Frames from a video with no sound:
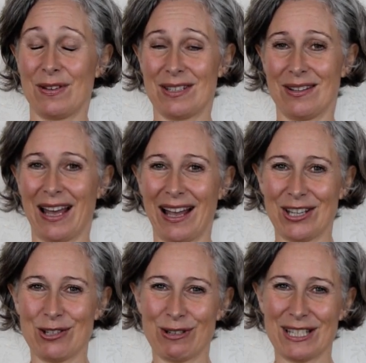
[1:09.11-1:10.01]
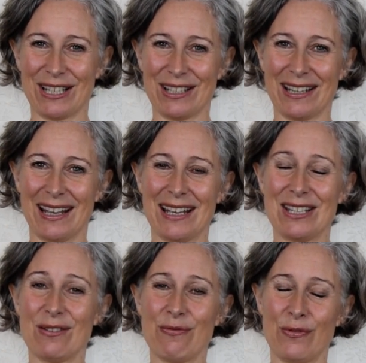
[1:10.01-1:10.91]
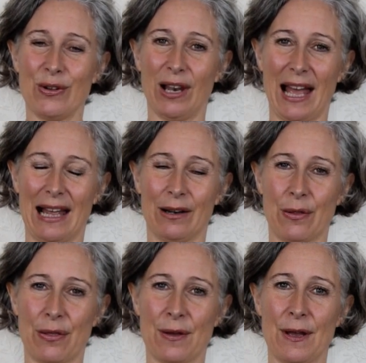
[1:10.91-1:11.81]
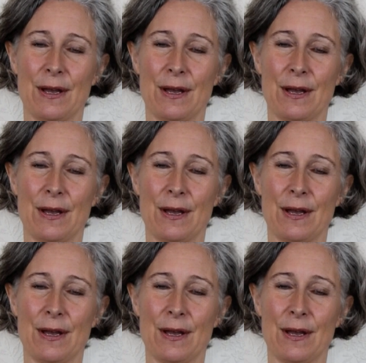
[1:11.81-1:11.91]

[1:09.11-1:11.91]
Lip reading: so that I could return to full health.